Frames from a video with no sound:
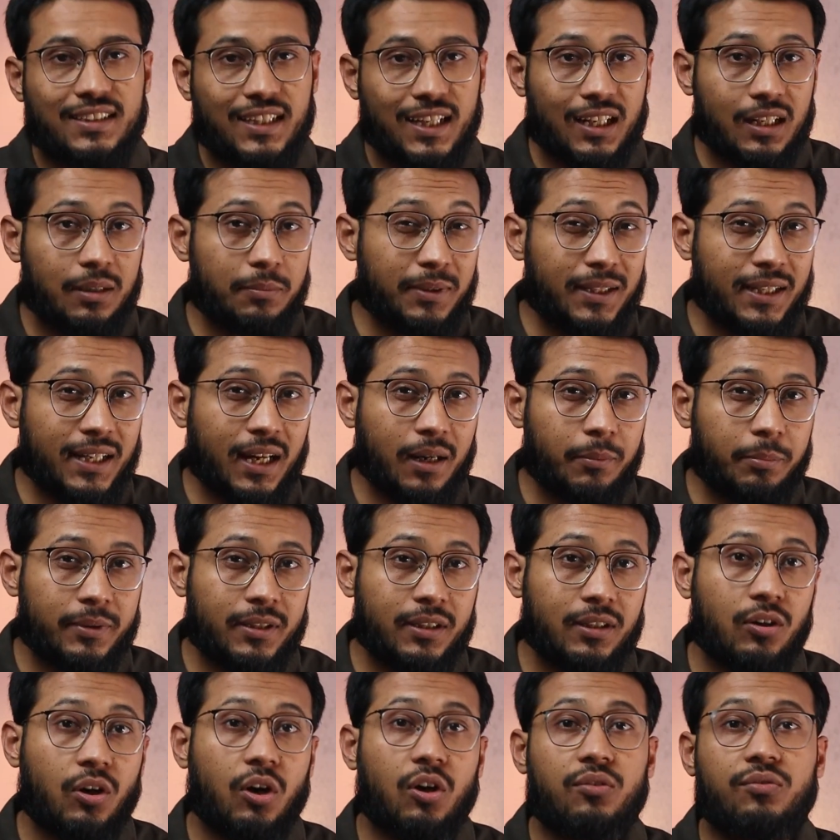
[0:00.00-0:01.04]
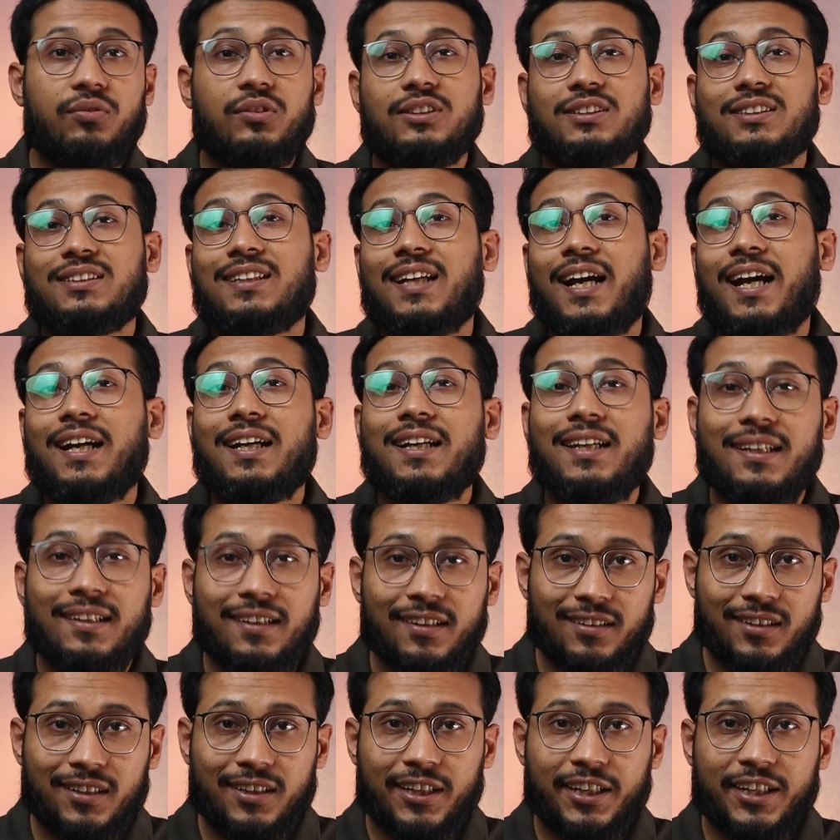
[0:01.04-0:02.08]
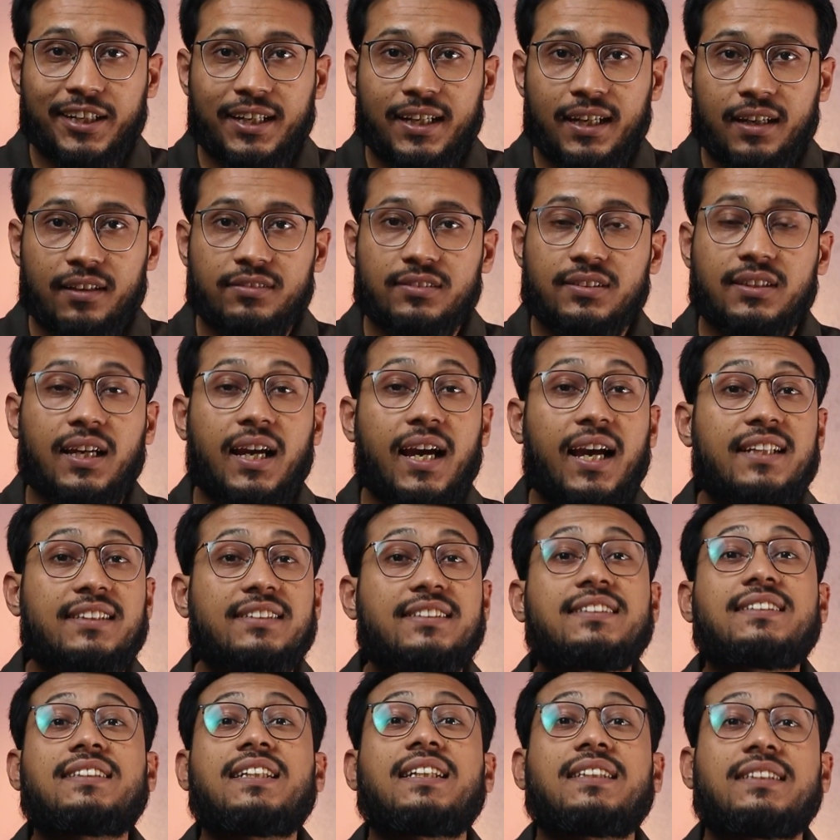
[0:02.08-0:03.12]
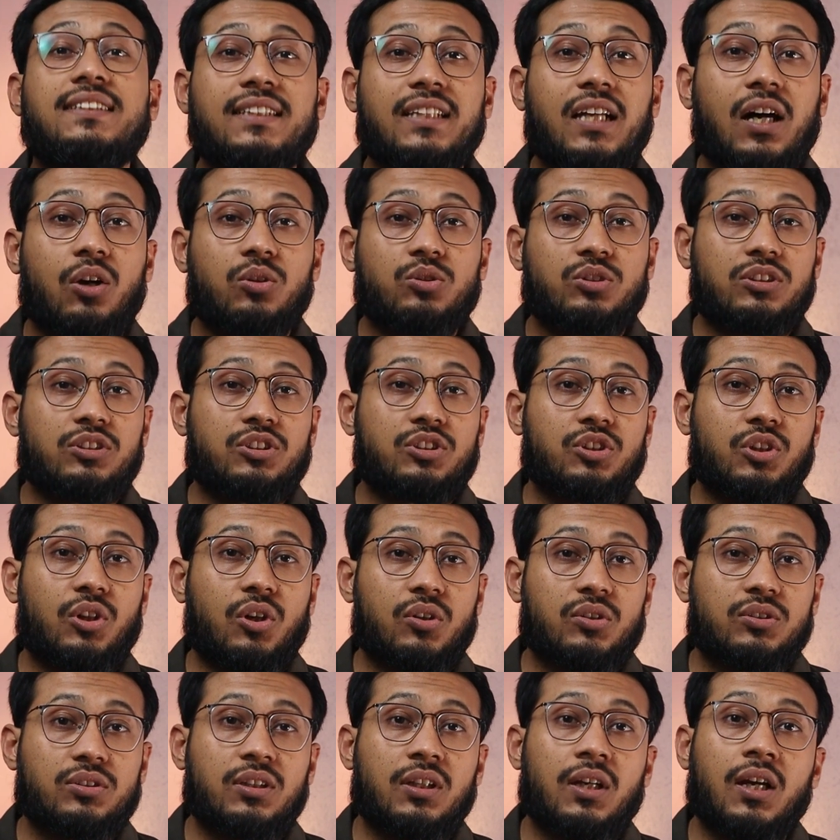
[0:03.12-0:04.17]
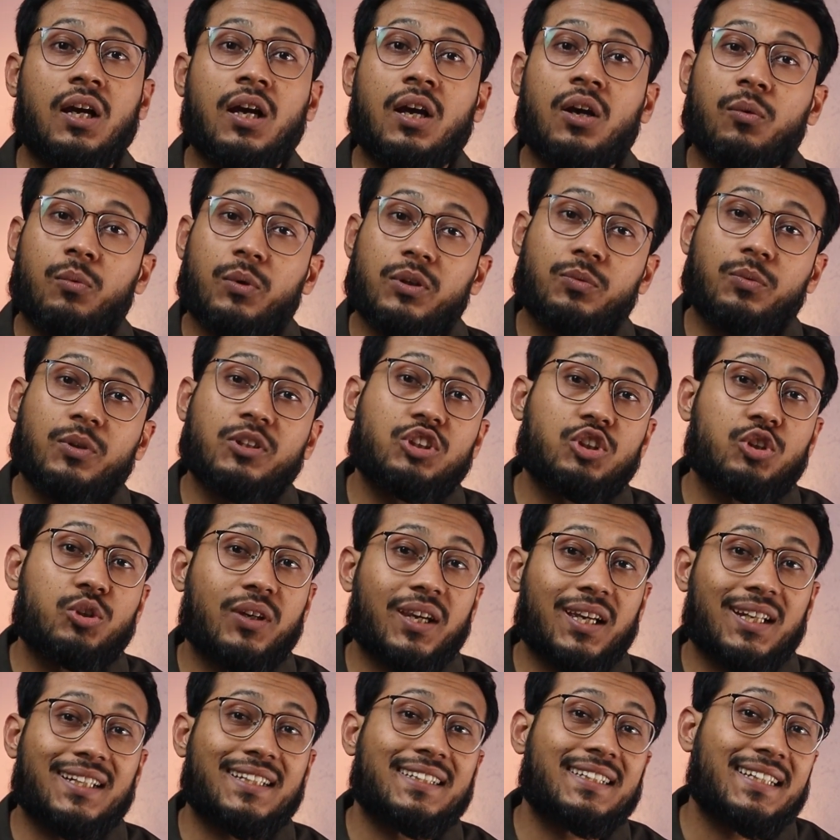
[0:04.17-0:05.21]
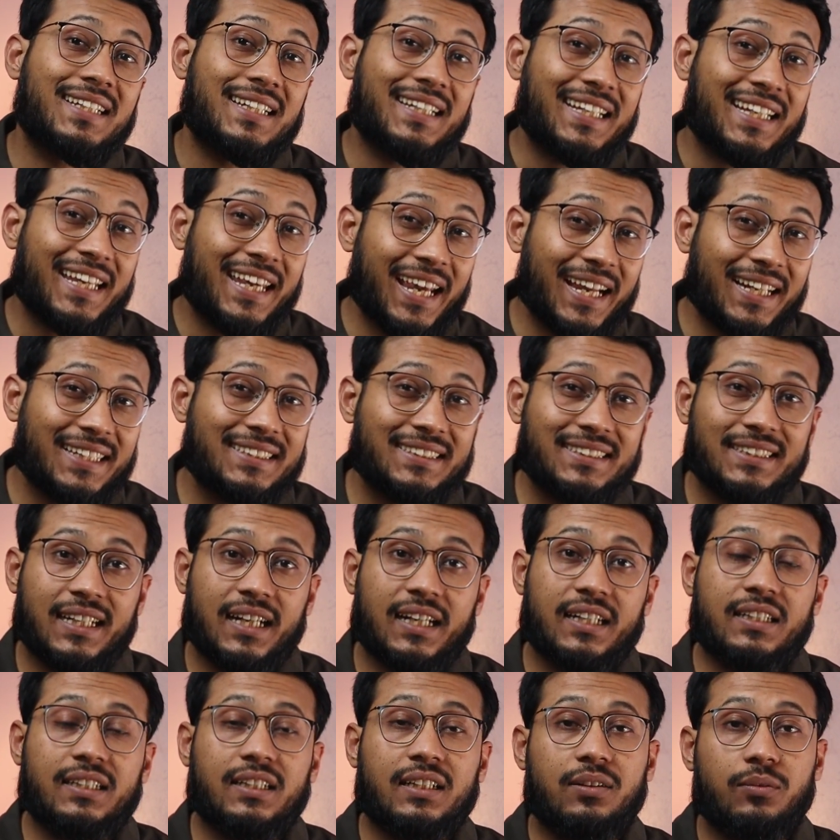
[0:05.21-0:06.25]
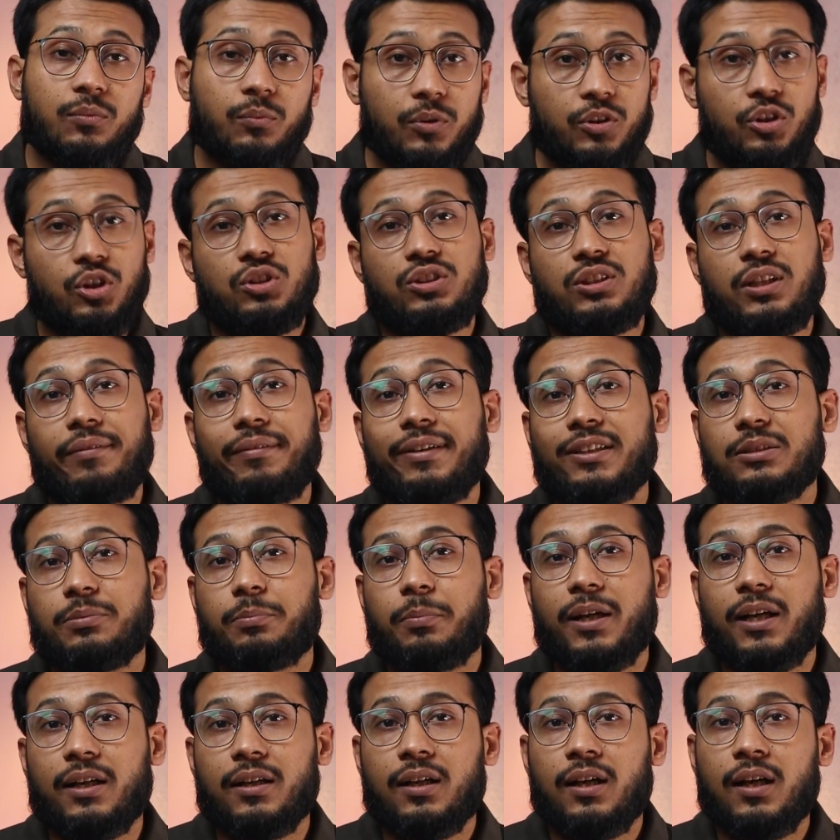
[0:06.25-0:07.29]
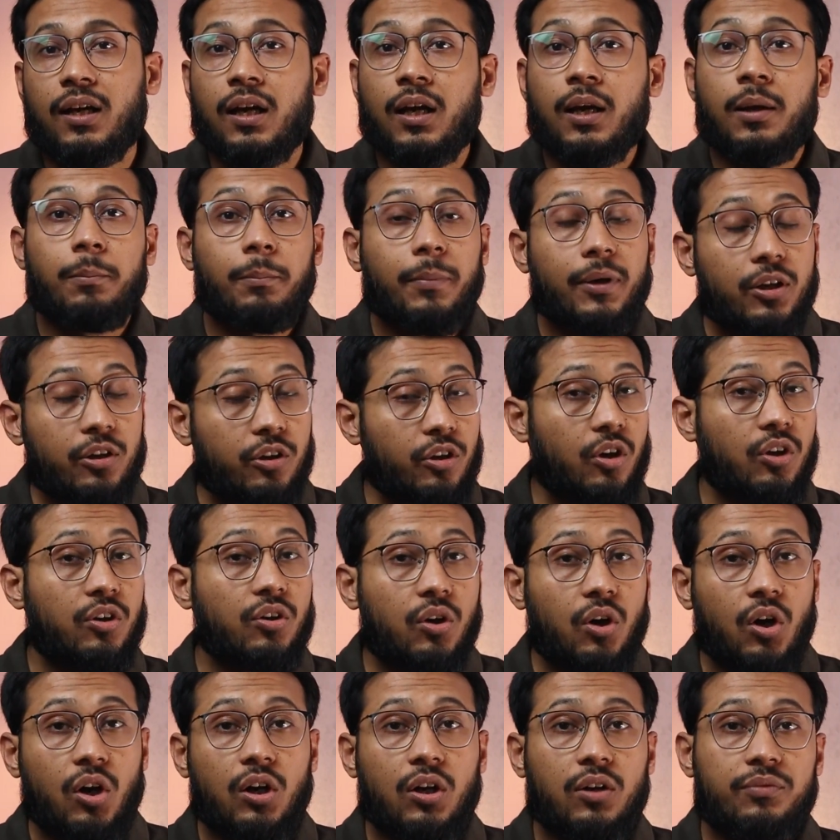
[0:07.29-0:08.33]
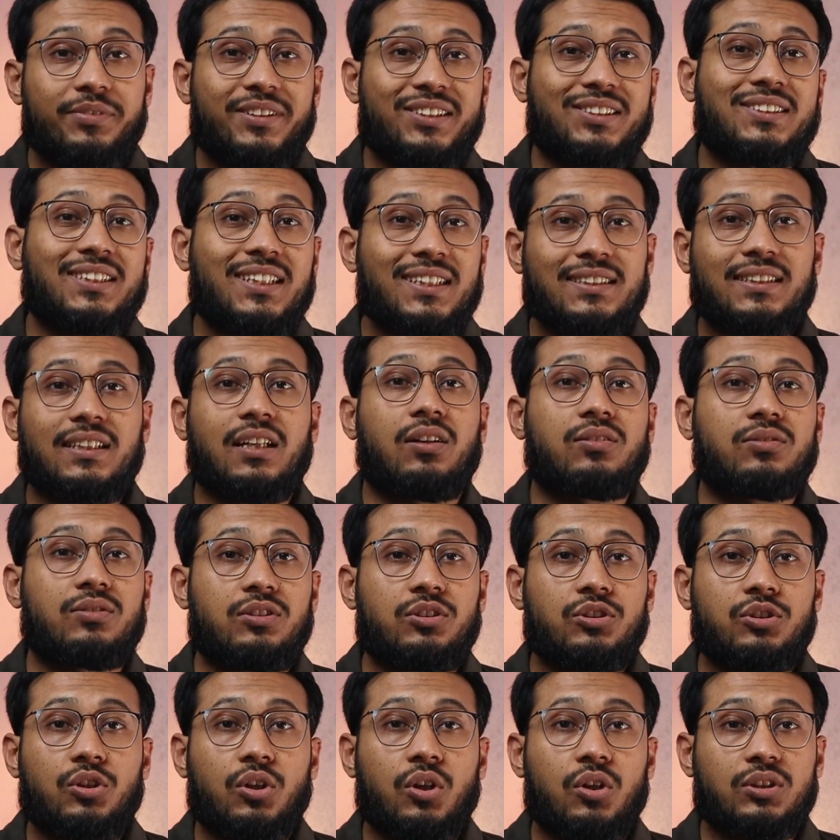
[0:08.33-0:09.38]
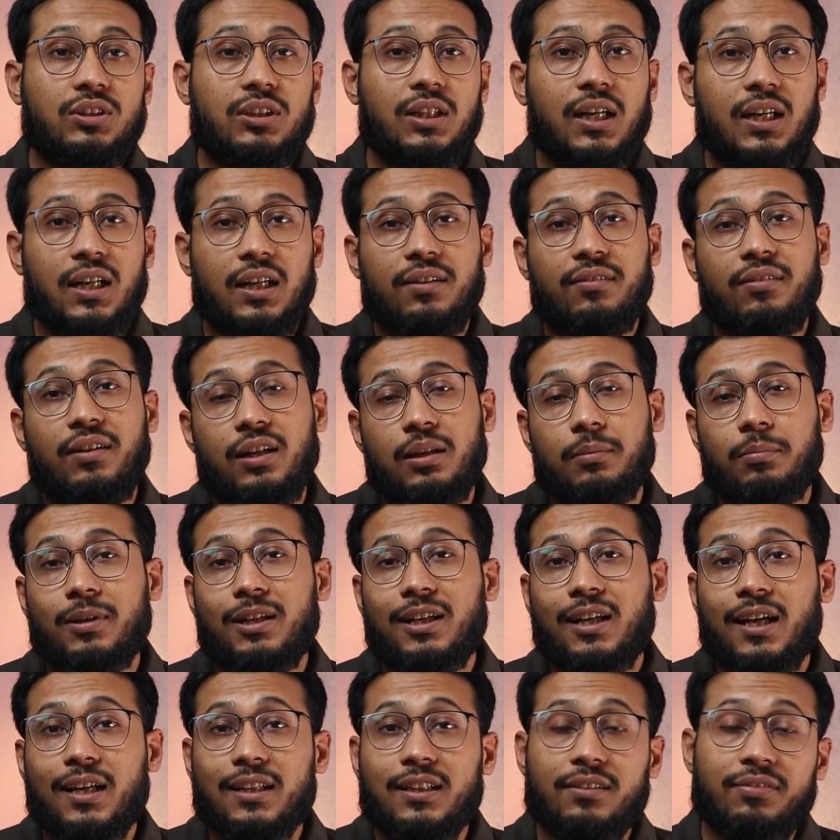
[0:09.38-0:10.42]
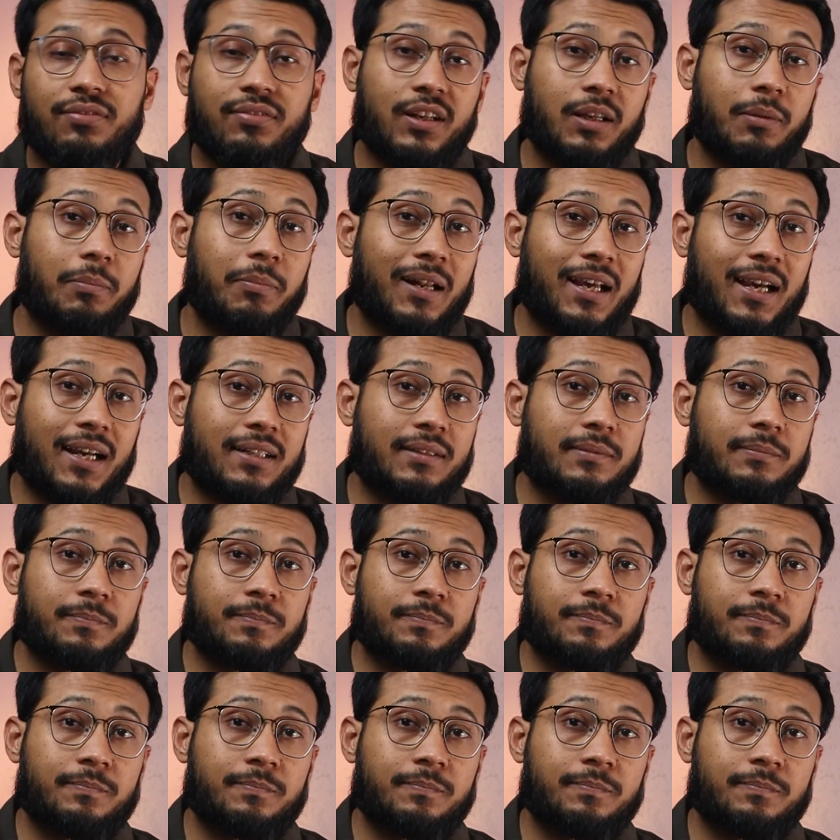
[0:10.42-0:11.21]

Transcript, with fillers: Scalable Capital offers nineteen hundred E T Fs and six thousand stocks, with which you can get started with your savings plan. But not all of the six thousand stocks are available in the free plan.